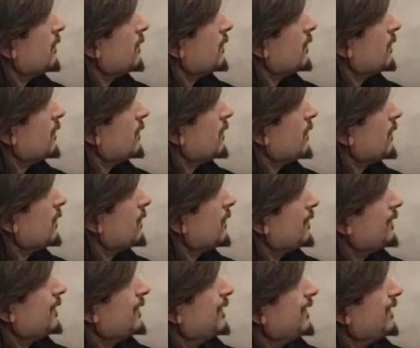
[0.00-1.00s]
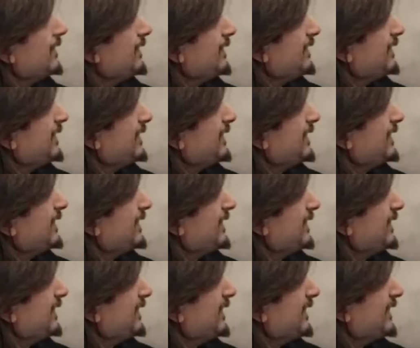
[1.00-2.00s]

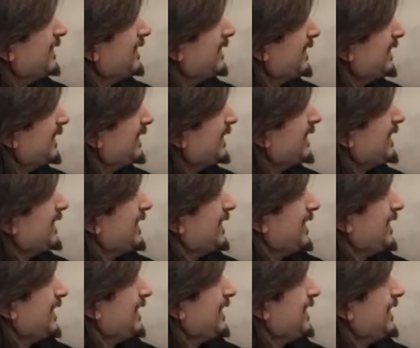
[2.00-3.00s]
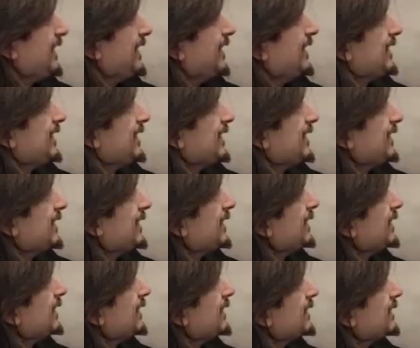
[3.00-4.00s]

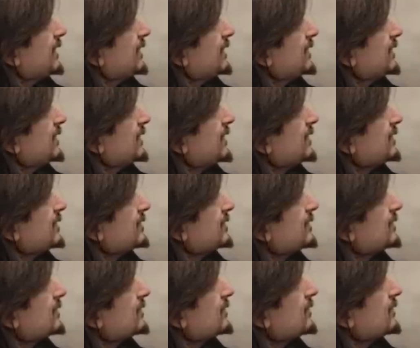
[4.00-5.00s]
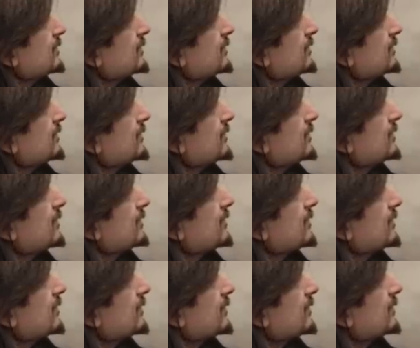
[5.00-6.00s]

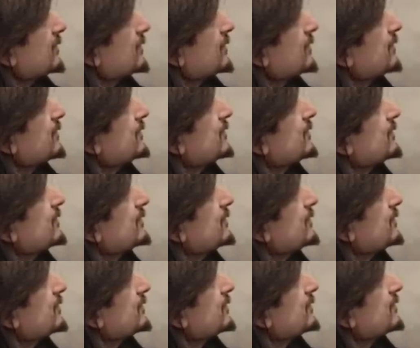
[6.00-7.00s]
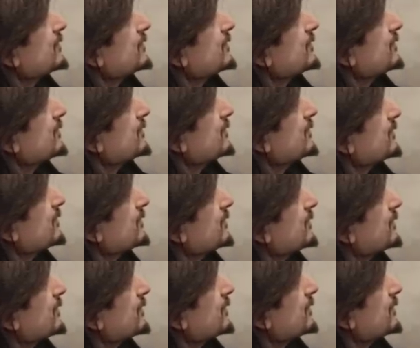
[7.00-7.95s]
This person isn't speaking.